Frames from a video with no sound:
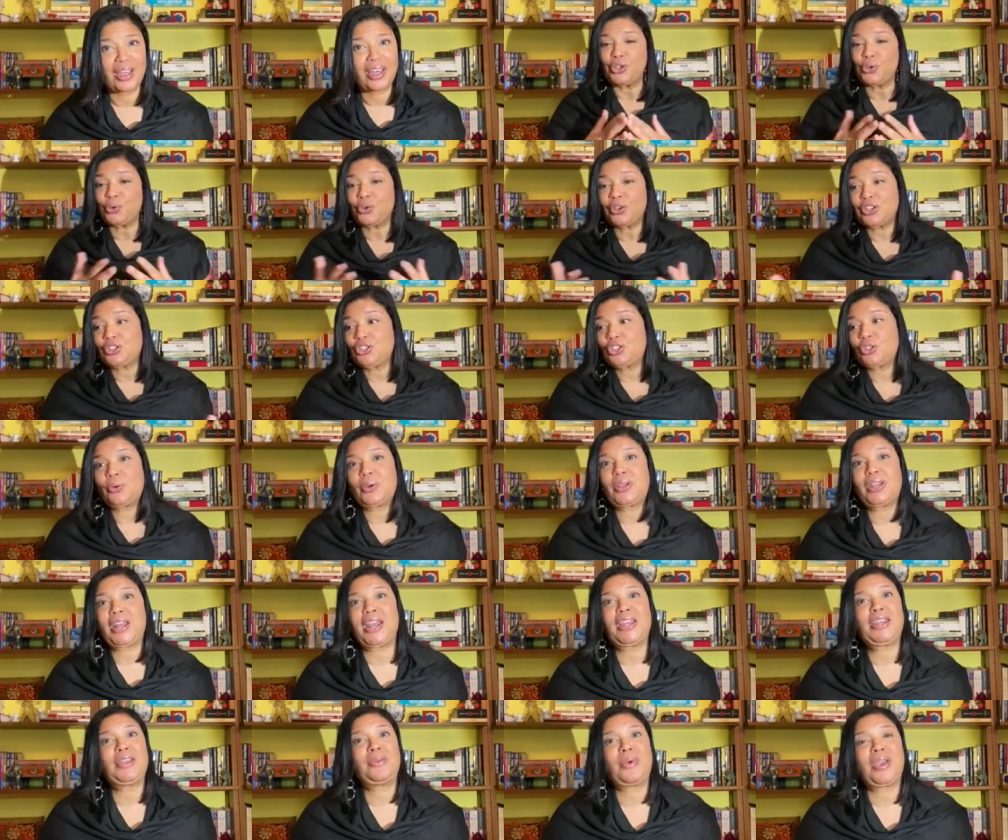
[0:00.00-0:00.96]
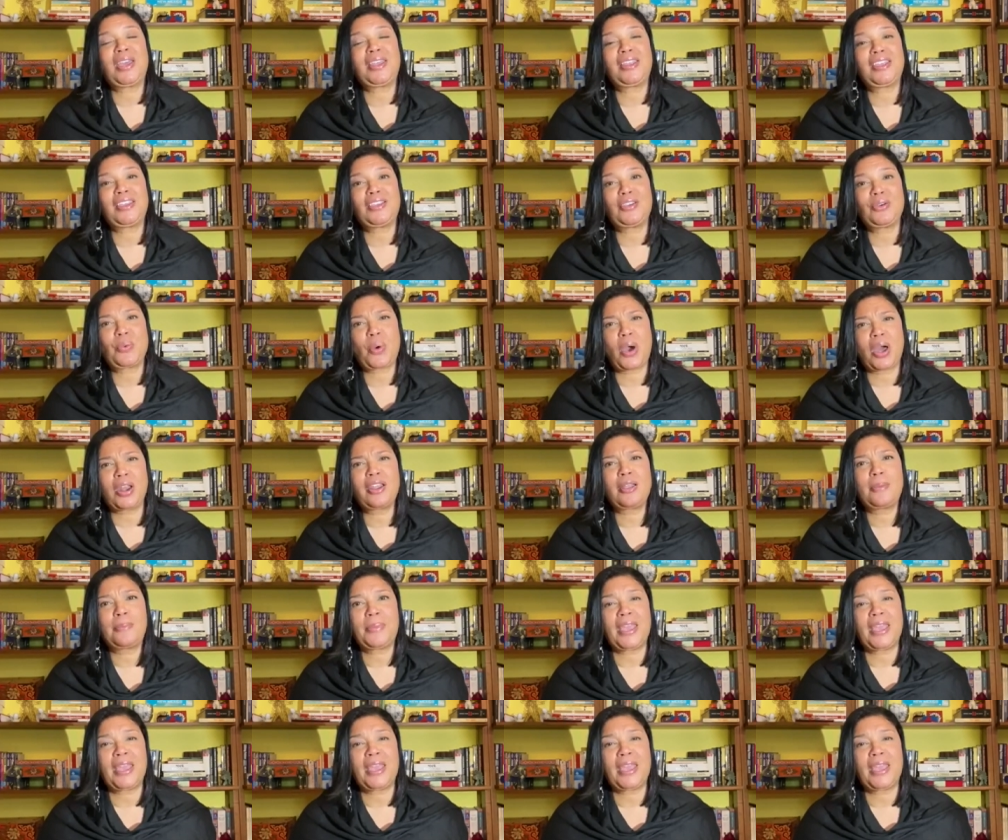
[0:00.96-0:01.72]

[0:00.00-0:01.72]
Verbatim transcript: You could do it any way that you want it.